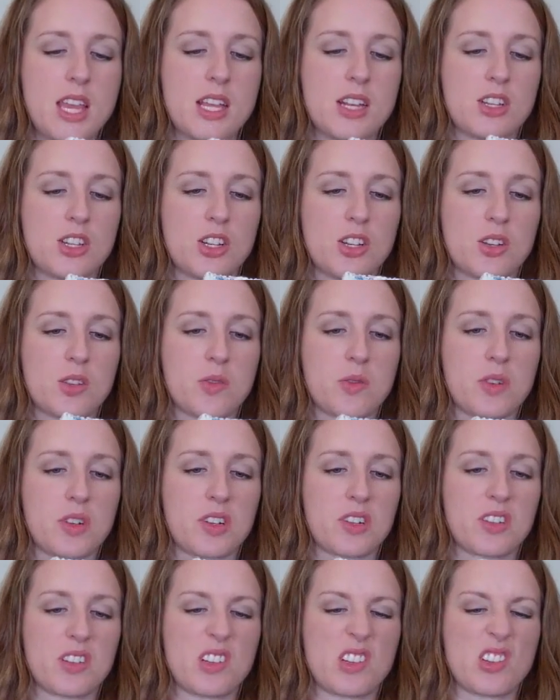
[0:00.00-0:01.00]
Inch and a
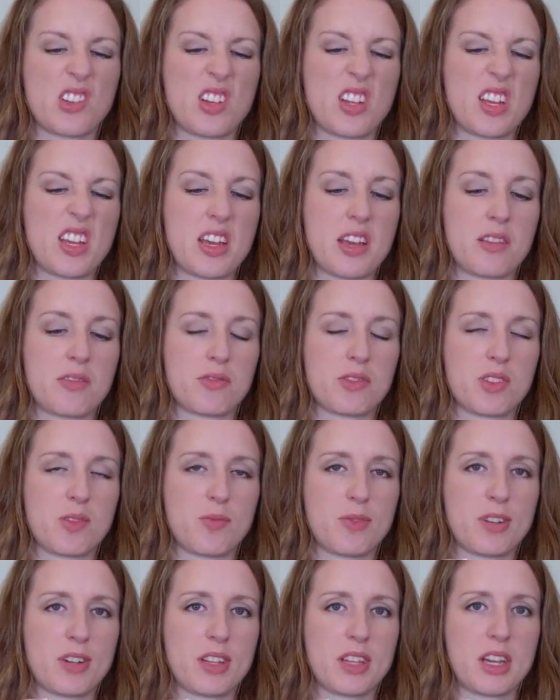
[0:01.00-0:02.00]
quarter, inch and a half,
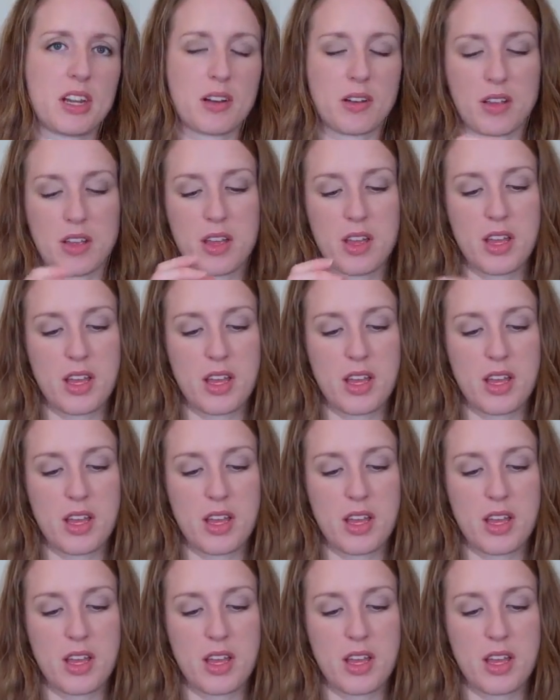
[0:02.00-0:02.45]
somewhere in there.